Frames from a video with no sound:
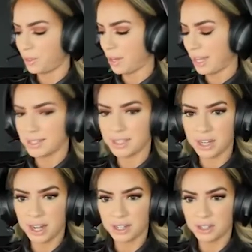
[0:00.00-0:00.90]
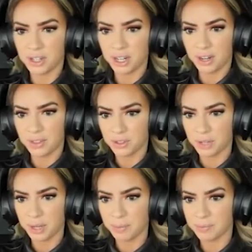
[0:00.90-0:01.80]
as the non-engineer on the
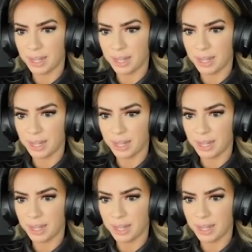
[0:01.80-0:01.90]
stream,